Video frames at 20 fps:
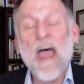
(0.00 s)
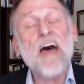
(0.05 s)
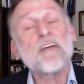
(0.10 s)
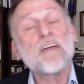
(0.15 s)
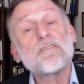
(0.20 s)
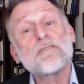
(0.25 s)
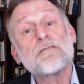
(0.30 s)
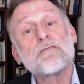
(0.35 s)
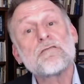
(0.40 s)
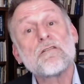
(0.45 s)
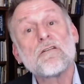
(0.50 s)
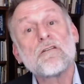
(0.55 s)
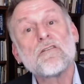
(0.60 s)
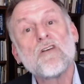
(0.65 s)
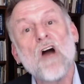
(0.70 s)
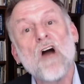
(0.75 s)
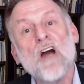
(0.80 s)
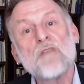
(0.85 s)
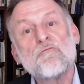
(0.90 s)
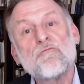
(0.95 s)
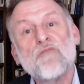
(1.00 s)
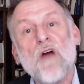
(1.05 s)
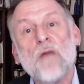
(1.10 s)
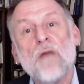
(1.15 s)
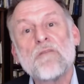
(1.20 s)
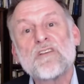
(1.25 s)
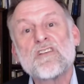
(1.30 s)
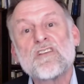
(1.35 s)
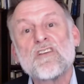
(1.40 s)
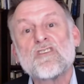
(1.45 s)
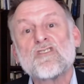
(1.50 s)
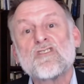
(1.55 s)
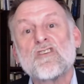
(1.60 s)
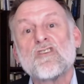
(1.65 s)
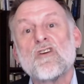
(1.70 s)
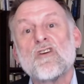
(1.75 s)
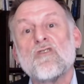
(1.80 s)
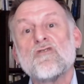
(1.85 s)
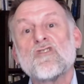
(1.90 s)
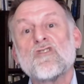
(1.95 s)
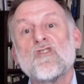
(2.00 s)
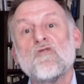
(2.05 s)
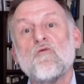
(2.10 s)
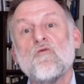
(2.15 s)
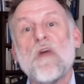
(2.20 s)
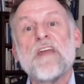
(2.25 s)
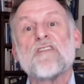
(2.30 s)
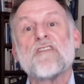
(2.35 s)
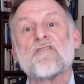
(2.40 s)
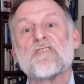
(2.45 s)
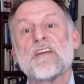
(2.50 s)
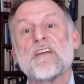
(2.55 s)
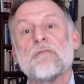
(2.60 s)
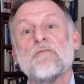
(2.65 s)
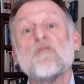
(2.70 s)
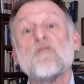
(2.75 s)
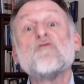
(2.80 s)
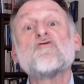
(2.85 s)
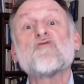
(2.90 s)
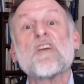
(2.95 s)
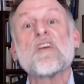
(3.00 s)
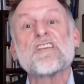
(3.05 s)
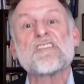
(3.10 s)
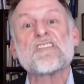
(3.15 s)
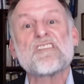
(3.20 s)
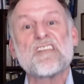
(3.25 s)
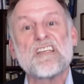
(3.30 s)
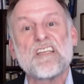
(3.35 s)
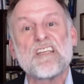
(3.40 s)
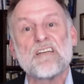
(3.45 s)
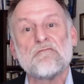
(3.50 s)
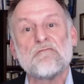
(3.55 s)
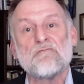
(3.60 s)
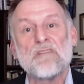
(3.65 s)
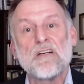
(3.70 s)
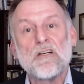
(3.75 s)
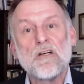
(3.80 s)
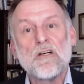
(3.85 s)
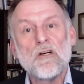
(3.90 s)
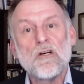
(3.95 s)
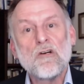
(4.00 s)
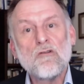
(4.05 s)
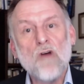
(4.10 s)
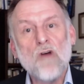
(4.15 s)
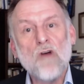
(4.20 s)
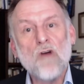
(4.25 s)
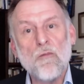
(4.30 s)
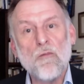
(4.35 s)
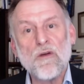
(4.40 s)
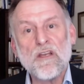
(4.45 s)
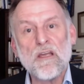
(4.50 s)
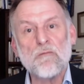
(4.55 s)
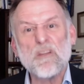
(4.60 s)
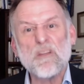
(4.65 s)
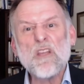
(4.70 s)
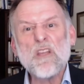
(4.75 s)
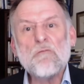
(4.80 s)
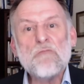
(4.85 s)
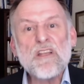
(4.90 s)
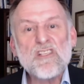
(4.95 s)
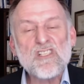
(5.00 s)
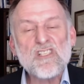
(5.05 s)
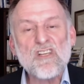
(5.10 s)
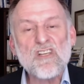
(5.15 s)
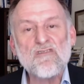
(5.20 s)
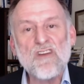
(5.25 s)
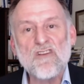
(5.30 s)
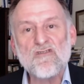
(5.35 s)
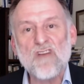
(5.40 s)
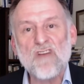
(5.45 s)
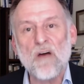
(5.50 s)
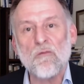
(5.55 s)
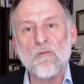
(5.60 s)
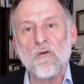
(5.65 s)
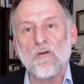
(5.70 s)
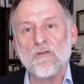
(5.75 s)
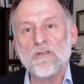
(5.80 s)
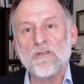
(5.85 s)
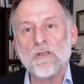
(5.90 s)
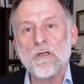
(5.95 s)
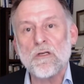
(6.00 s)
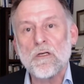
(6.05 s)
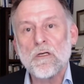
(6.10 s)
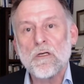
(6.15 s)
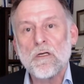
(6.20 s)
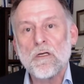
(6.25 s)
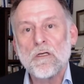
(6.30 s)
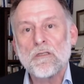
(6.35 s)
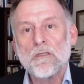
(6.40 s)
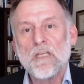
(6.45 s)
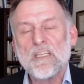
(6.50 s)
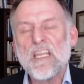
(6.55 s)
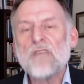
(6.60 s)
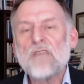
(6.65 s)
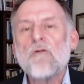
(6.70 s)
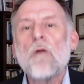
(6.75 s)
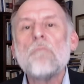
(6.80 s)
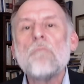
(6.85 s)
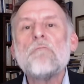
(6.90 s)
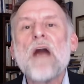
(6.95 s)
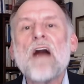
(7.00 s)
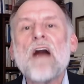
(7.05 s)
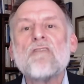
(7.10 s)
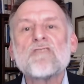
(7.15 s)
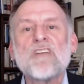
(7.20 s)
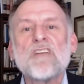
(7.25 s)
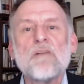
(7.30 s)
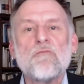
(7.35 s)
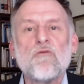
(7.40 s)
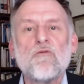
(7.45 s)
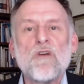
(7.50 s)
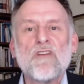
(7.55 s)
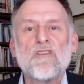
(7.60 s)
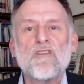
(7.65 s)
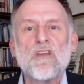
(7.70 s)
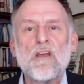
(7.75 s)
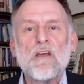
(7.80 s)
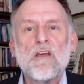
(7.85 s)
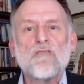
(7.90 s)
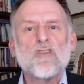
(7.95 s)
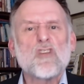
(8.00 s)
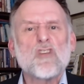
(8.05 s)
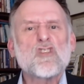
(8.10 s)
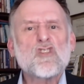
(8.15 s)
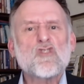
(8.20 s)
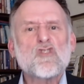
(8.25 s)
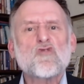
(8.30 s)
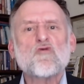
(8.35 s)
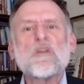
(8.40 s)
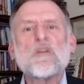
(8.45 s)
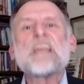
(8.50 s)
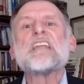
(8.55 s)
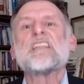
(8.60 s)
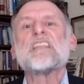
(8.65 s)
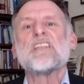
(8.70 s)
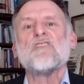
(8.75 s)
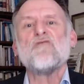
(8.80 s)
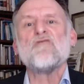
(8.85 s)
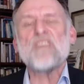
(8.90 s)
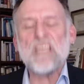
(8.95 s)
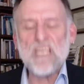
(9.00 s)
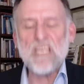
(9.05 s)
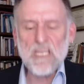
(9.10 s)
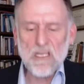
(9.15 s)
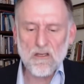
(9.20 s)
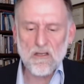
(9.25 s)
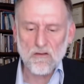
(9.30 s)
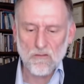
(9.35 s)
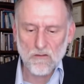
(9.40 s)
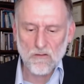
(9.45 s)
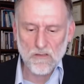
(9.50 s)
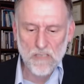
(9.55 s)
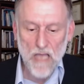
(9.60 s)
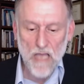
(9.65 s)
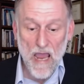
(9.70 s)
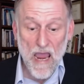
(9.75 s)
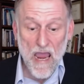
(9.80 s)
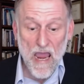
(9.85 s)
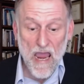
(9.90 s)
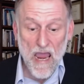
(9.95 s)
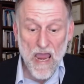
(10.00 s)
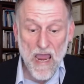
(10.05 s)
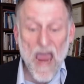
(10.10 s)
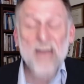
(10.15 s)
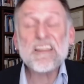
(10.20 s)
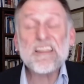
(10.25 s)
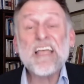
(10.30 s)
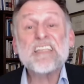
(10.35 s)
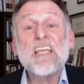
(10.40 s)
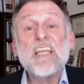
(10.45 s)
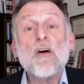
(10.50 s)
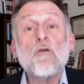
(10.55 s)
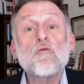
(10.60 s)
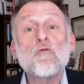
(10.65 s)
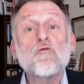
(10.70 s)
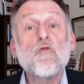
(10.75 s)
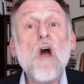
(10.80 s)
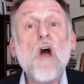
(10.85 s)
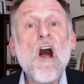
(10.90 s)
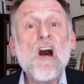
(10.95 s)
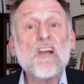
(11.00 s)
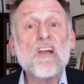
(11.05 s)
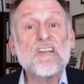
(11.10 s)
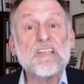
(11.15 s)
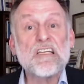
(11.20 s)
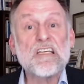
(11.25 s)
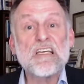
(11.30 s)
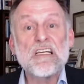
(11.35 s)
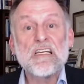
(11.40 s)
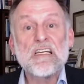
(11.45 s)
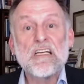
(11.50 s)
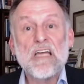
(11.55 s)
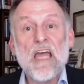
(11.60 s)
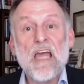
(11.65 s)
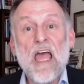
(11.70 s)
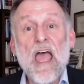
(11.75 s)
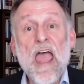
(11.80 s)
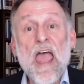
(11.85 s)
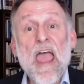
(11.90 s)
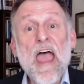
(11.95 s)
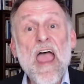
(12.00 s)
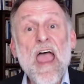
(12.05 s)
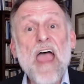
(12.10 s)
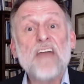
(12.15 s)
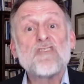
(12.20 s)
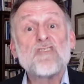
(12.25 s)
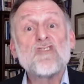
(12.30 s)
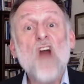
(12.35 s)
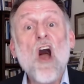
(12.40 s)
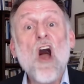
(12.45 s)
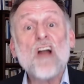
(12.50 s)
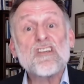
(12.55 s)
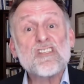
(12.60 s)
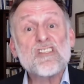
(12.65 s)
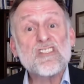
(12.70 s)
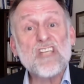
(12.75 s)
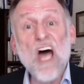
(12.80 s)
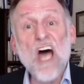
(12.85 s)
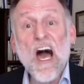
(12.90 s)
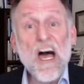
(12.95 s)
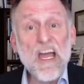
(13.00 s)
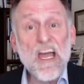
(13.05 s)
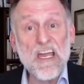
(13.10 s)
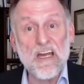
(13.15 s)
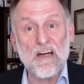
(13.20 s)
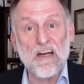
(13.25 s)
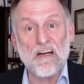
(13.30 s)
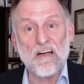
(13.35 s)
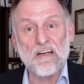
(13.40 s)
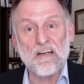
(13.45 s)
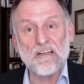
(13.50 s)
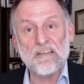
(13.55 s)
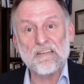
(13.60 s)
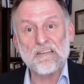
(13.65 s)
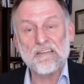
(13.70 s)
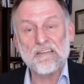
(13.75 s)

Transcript: And God promises to those who wait on him, who trust in him, who hope in him in the midst of their troubles, that they will mount up with the strength of eagles and that they'll run and not tire